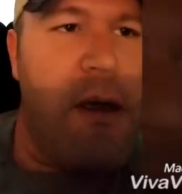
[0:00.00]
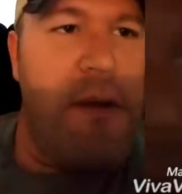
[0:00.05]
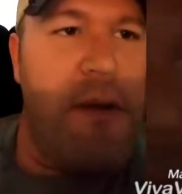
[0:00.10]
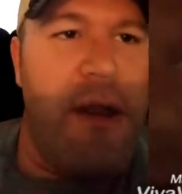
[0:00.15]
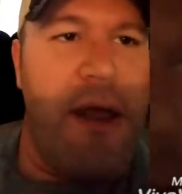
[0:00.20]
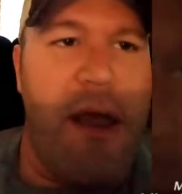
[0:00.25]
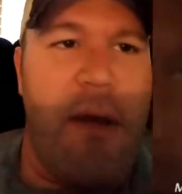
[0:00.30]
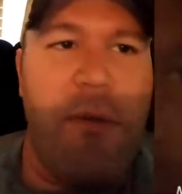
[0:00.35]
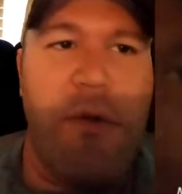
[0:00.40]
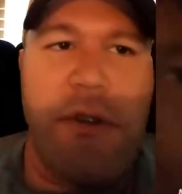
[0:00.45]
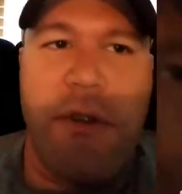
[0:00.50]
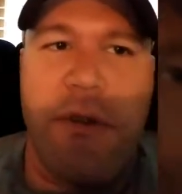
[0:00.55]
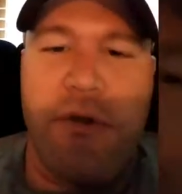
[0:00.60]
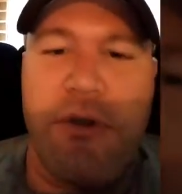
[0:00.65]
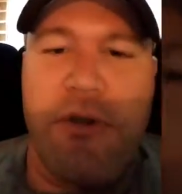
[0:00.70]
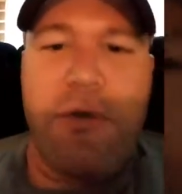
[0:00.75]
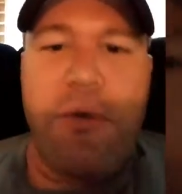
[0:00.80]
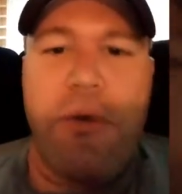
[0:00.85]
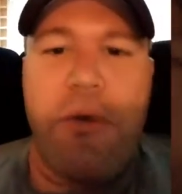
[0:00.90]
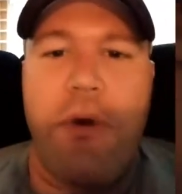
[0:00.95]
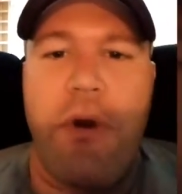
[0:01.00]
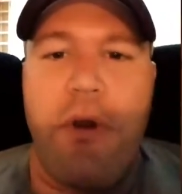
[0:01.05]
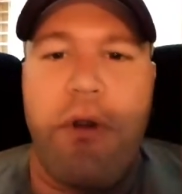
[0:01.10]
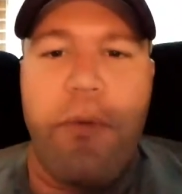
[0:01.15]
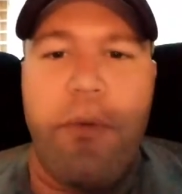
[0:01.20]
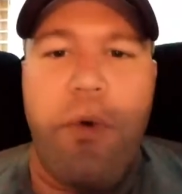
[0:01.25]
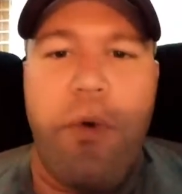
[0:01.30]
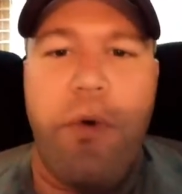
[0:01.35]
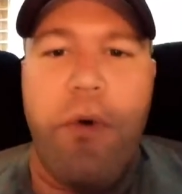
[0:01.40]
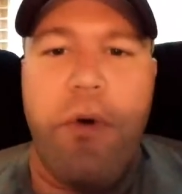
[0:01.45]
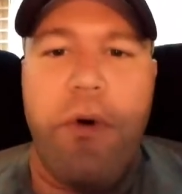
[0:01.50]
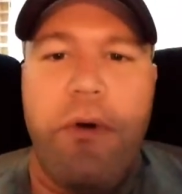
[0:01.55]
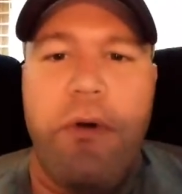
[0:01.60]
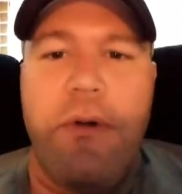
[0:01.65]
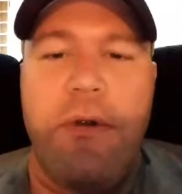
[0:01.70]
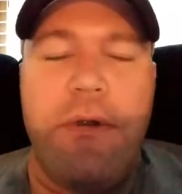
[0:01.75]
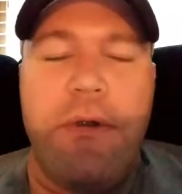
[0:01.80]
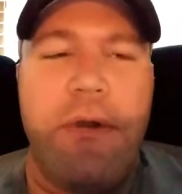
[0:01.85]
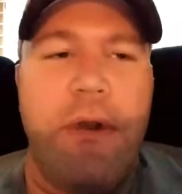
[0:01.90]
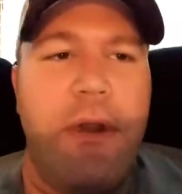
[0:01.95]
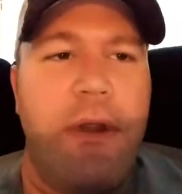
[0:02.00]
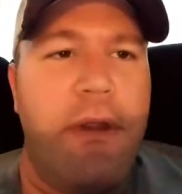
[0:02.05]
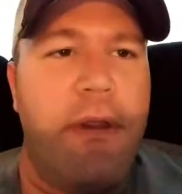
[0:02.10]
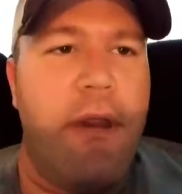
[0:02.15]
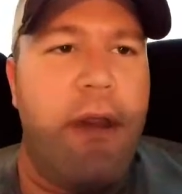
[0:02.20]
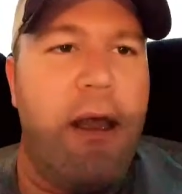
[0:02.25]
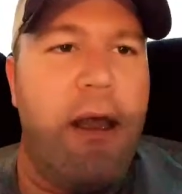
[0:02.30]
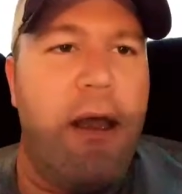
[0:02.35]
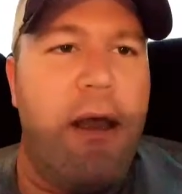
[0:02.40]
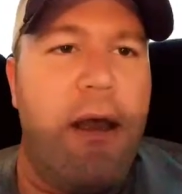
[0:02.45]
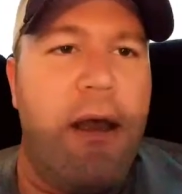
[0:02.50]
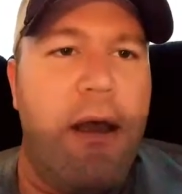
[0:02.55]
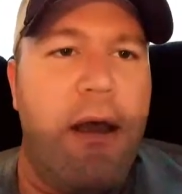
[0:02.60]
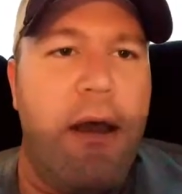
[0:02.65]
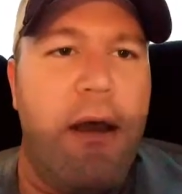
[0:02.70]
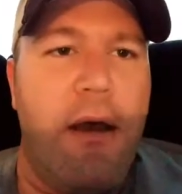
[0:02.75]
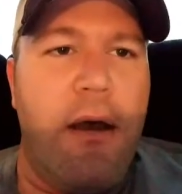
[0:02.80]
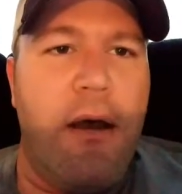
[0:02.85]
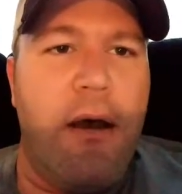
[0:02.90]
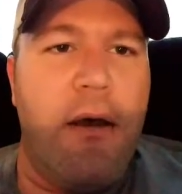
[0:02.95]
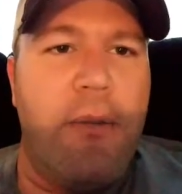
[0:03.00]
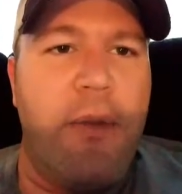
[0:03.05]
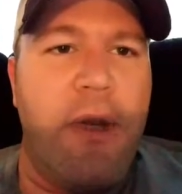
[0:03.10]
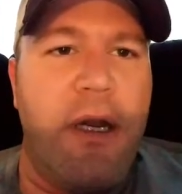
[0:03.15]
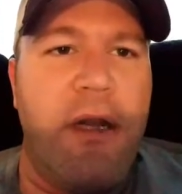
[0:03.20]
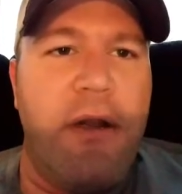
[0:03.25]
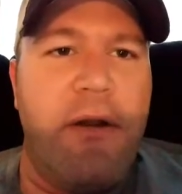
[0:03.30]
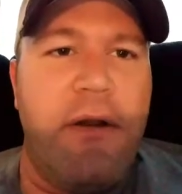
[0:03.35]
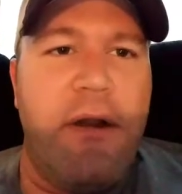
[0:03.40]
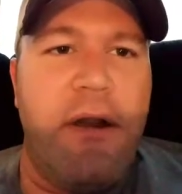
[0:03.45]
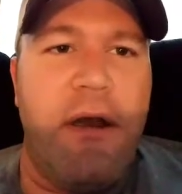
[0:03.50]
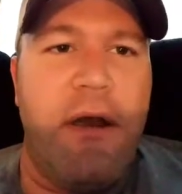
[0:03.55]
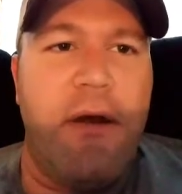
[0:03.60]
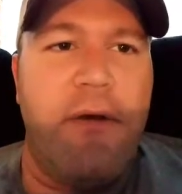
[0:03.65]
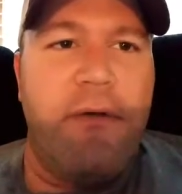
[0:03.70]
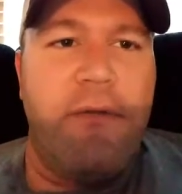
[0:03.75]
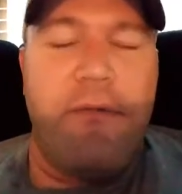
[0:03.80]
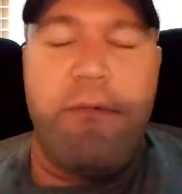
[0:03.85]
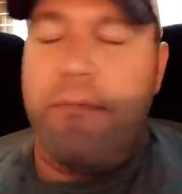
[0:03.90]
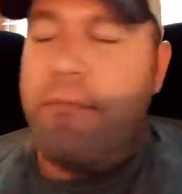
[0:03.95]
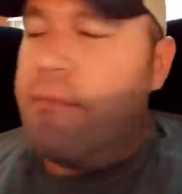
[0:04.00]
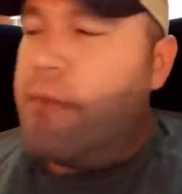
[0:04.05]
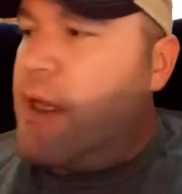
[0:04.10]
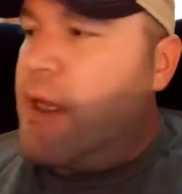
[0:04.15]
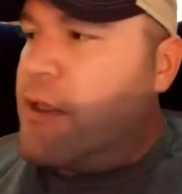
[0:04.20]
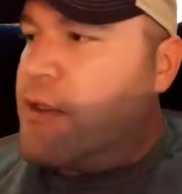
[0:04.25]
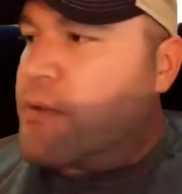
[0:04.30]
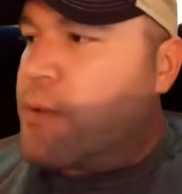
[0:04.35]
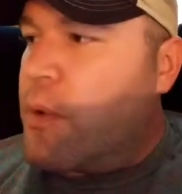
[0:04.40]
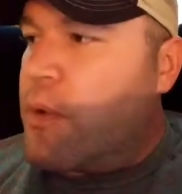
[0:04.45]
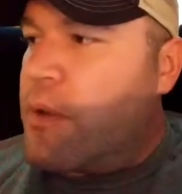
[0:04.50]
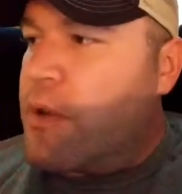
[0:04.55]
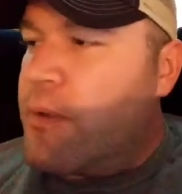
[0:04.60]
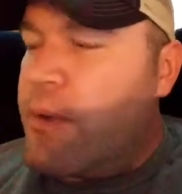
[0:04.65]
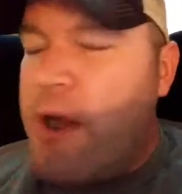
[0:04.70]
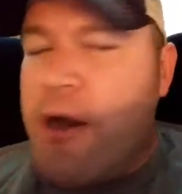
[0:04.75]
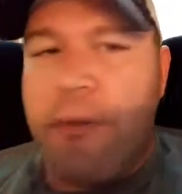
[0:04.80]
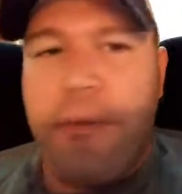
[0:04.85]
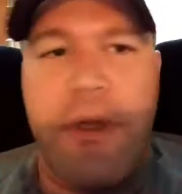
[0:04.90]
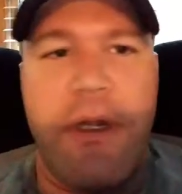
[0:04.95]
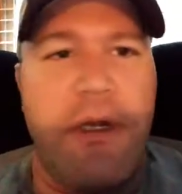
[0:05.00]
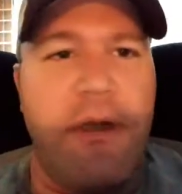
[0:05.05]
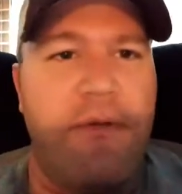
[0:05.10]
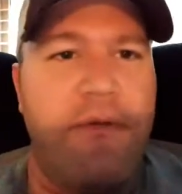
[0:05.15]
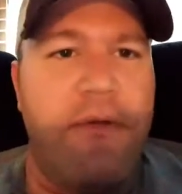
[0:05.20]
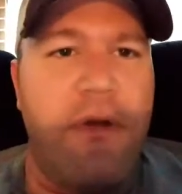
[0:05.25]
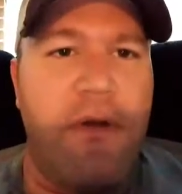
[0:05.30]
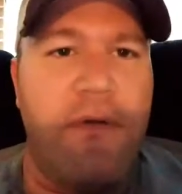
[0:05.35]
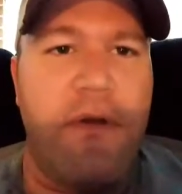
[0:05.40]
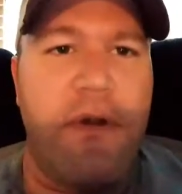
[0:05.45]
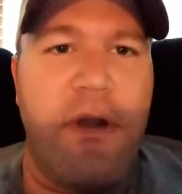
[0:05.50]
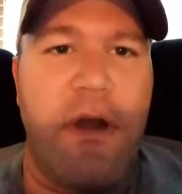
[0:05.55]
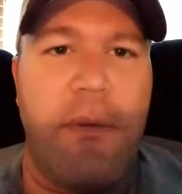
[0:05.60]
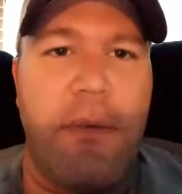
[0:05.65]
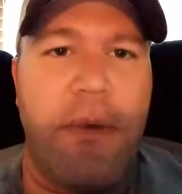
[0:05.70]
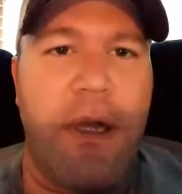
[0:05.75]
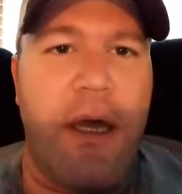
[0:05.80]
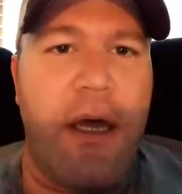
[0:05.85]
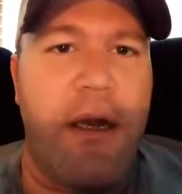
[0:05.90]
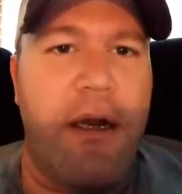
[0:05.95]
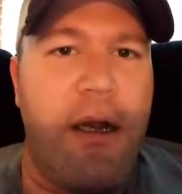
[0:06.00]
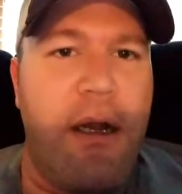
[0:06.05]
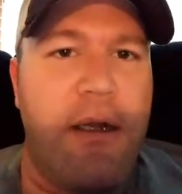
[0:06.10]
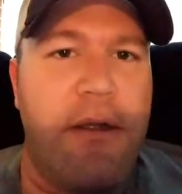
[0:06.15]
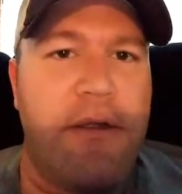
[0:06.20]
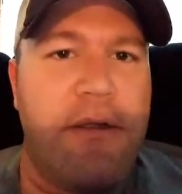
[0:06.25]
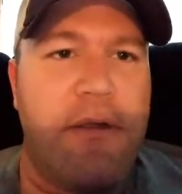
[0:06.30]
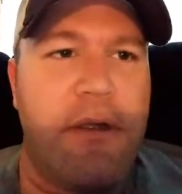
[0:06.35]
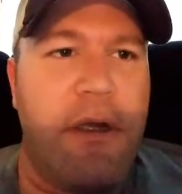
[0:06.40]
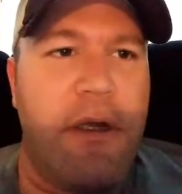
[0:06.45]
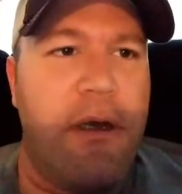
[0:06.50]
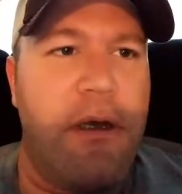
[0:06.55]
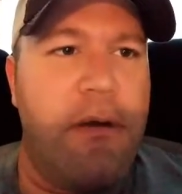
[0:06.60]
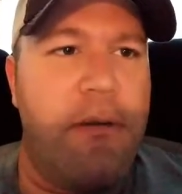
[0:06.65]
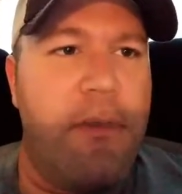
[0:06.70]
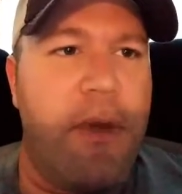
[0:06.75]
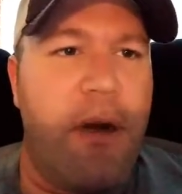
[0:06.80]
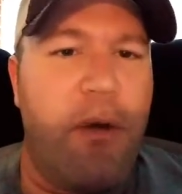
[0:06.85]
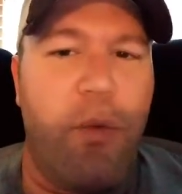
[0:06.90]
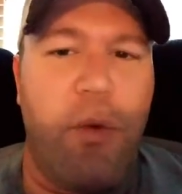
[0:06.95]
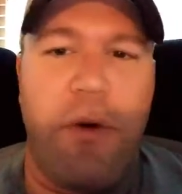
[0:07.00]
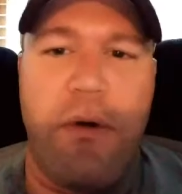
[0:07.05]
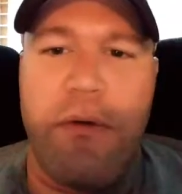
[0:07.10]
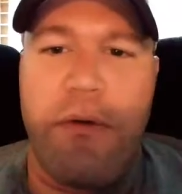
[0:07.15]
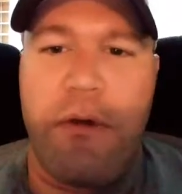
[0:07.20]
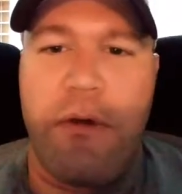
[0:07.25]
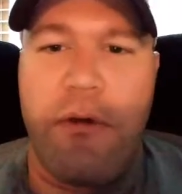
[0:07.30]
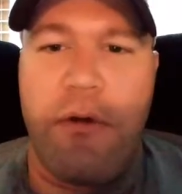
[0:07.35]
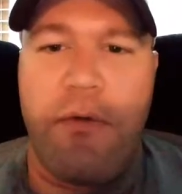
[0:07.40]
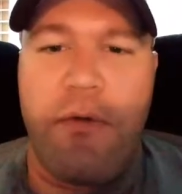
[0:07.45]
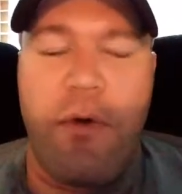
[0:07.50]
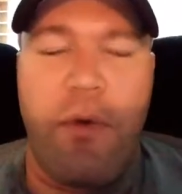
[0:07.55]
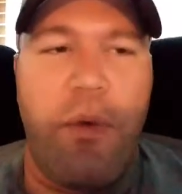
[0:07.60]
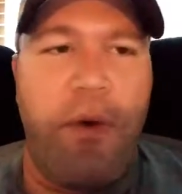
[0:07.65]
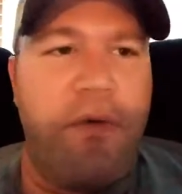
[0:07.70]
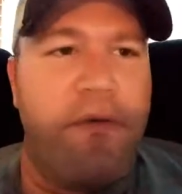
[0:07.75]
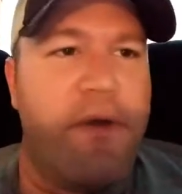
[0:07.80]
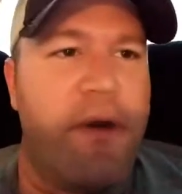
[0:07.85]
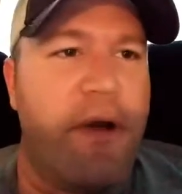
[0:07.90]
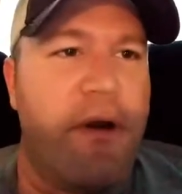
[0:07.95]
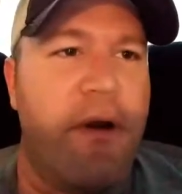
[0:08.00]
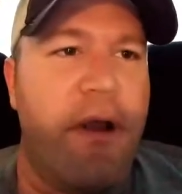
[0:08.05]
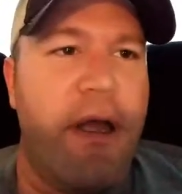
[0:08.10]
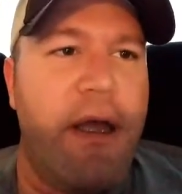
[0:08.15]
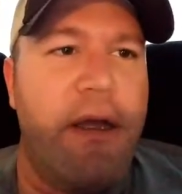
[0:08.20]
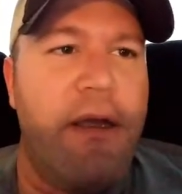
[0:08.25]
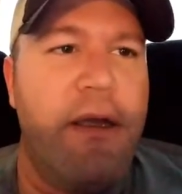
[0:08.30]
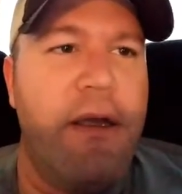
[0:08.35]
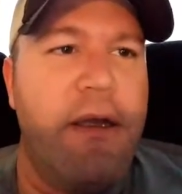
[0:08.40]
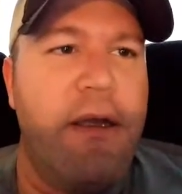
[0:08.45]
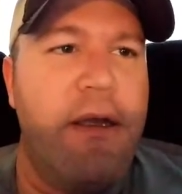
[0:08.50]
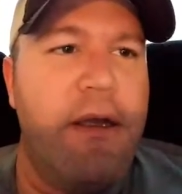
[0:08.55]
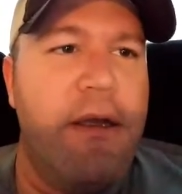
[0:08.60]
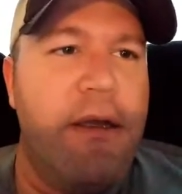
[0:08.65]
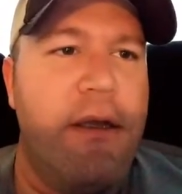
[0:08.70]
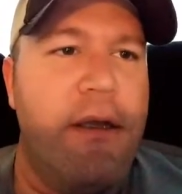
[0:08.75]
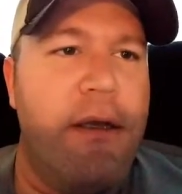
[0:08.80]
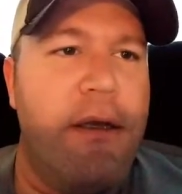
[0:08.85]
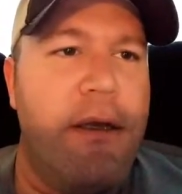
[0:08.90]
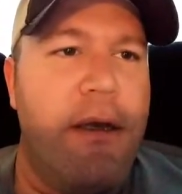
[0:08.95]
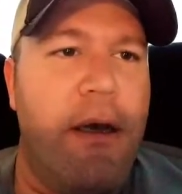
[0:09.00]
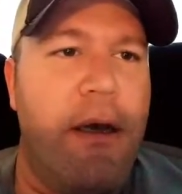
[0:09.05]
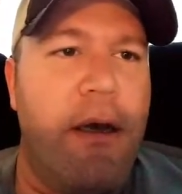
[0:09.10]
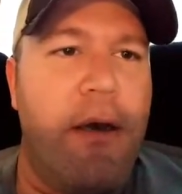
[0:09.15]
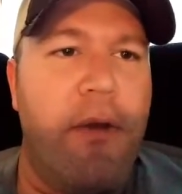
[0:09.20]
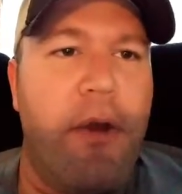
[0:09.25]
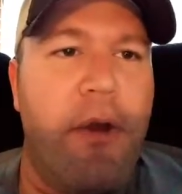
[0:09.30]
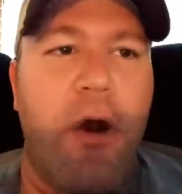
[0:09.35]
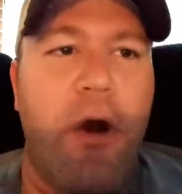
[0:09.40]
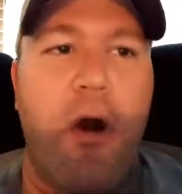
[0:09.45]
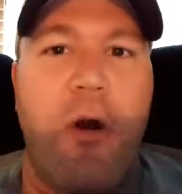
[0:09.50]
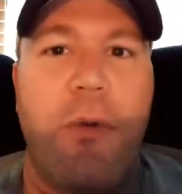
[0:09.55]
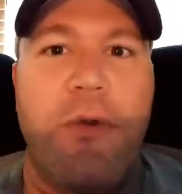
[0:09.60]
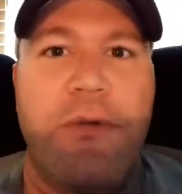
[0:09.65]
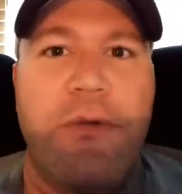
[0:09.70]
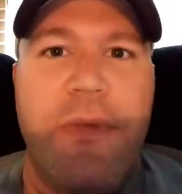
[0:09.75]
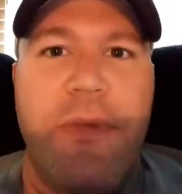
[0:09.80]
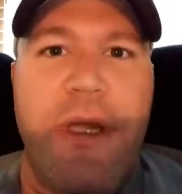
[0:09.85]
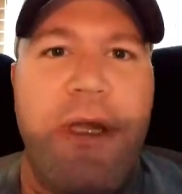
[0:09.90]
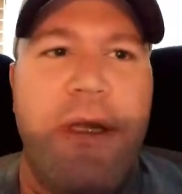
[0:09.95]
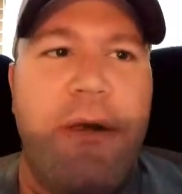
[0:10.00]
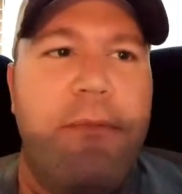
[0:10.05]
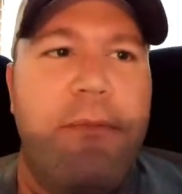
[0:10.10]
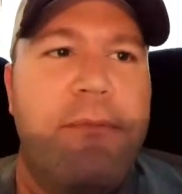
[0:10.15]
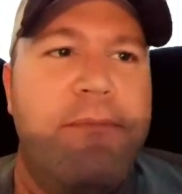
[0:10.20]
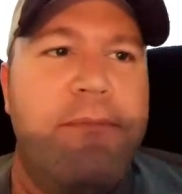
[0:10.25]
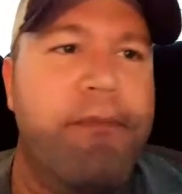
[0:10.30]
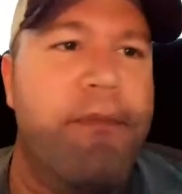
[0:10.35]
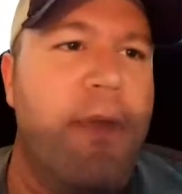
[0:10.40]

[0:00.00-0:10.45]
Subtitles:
head was a little short on the pour, but I did swirl it around a bit and fluffed it up and got a nice, about a little over a one-finger head. The carb is medium.